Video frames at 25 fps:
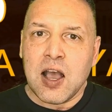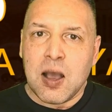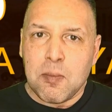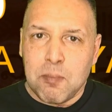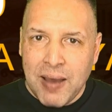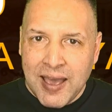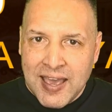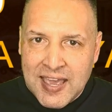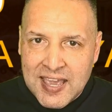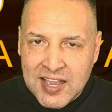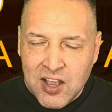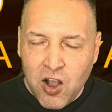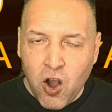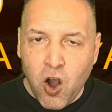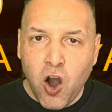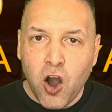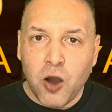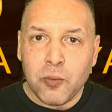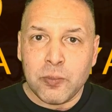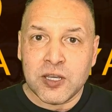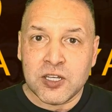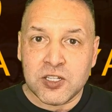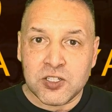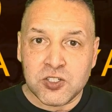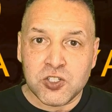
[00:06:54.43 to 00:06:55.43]
paying
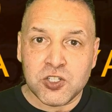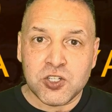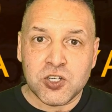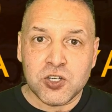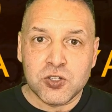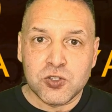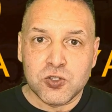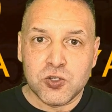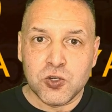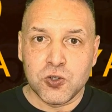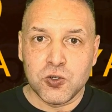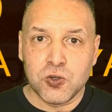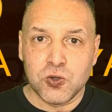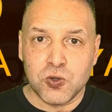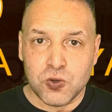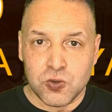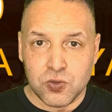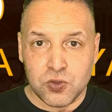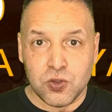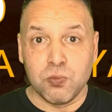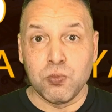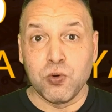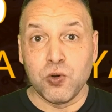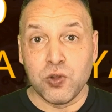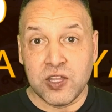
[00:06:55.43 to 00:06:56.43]
homage to
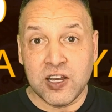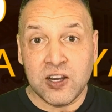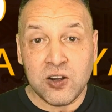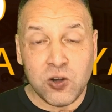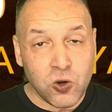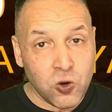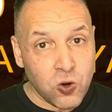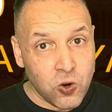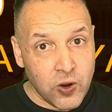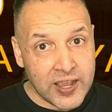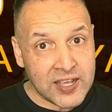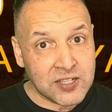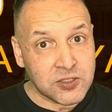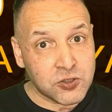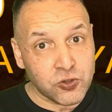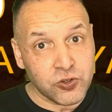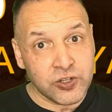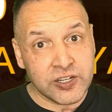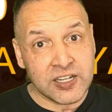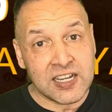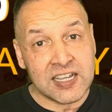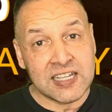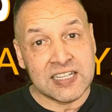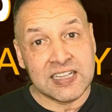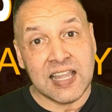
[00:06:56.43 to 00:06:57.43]
the Buddha or
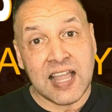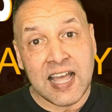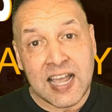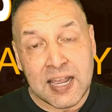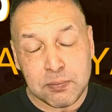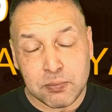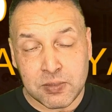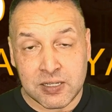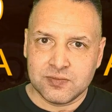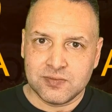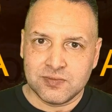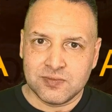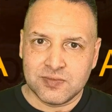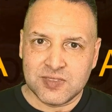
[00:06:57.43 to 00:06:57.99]
entering enlightenment.